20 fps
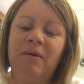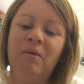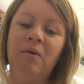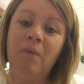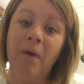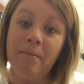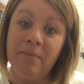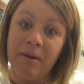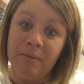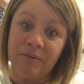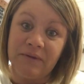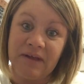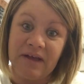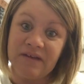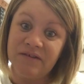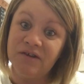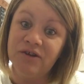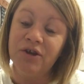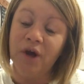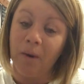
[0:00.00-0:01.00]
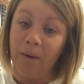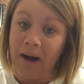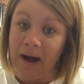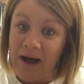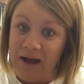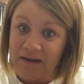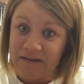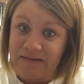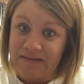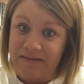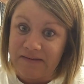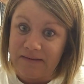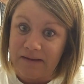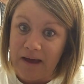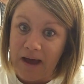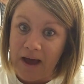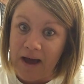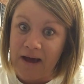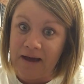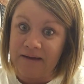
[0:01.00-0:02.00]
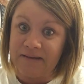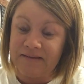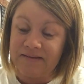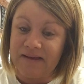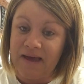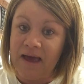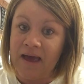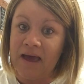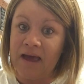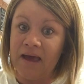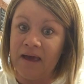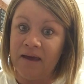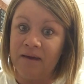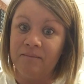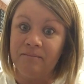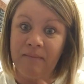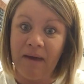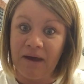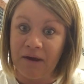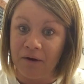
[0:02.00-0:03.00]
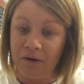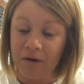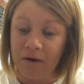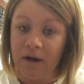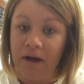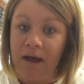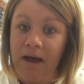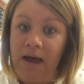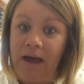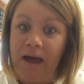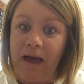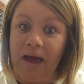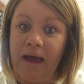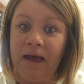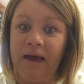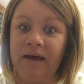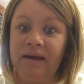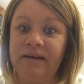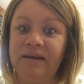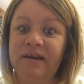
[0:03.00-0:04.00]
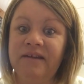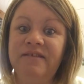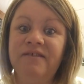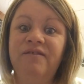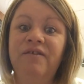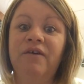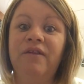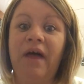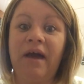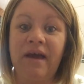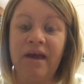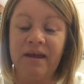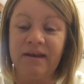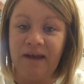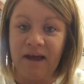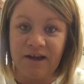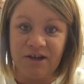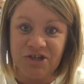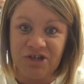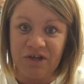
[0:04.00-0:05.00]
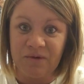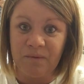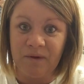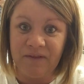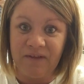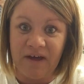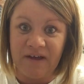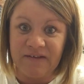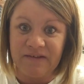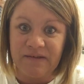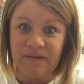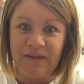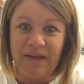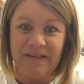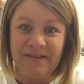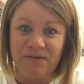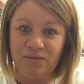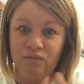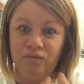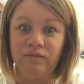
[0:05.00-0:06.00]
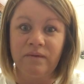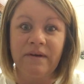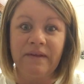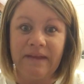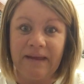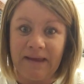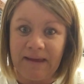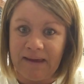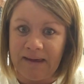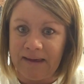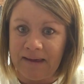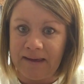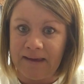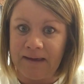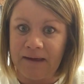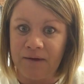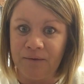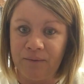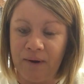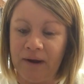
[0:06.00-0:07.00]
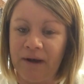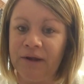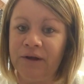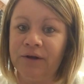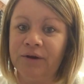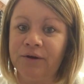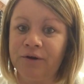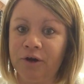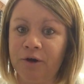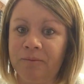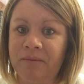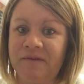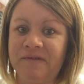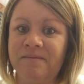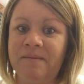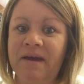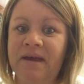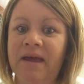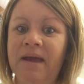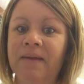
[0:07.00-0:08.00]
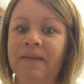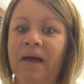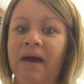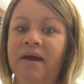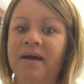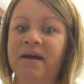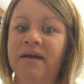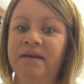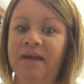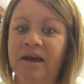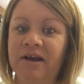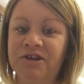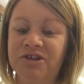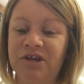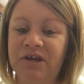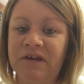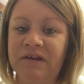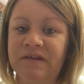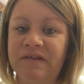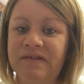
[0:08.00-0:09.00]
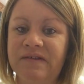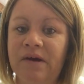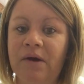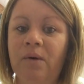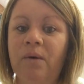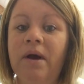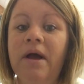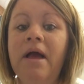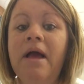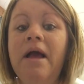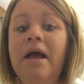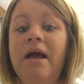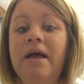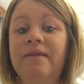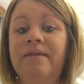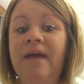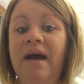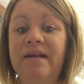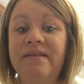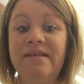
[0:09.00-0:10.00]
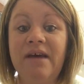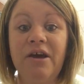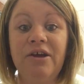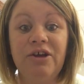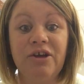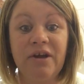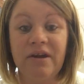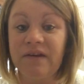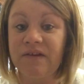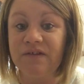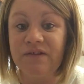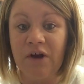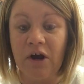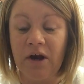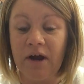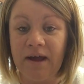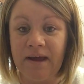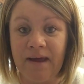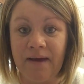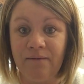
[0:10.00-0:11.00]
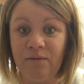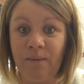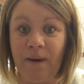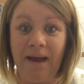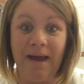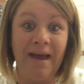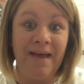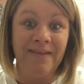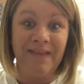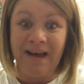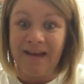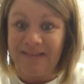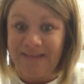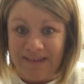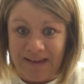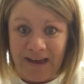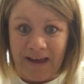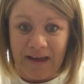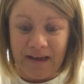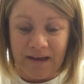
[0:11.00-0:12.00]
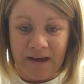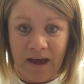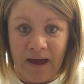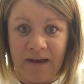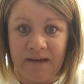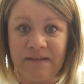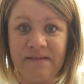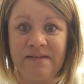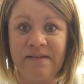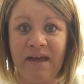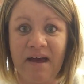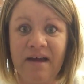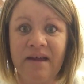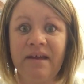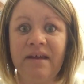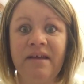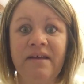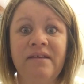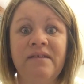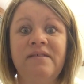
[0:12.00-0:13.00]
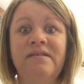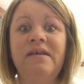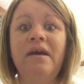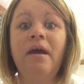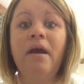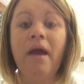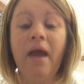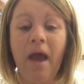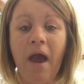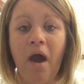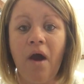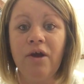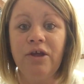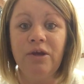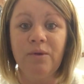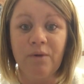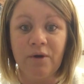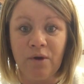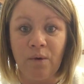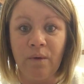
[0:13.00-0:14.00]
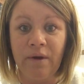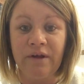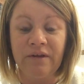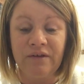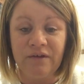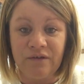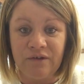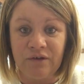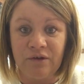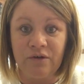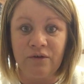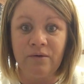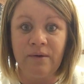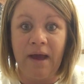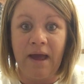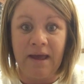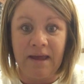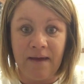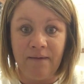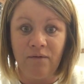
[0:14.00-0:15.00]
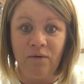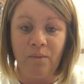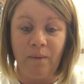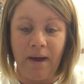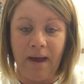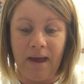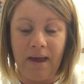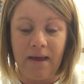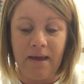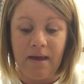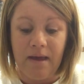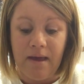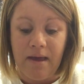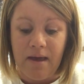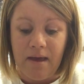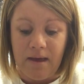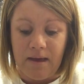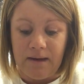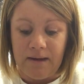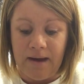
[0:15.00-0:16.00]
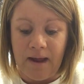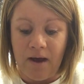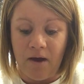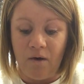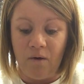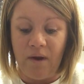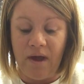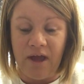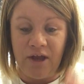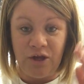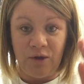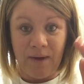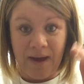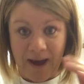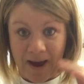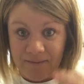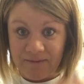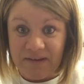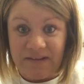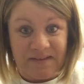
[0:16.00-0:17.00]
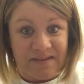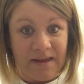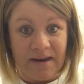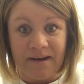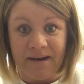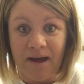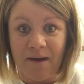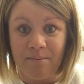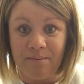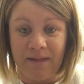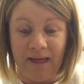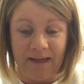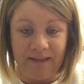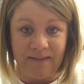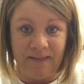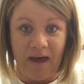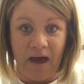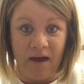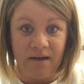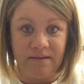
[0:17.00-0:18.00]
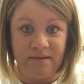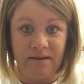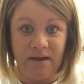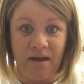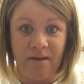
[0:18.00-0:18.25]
We want people to get to know us as a maker and get to feel that connection with us. So that's really key in running your group, is making that connection. So that's how you're going to start a giveaway. And that's it, guys. That is how you are going to do a giveaway. Now, and you have to set it up like that.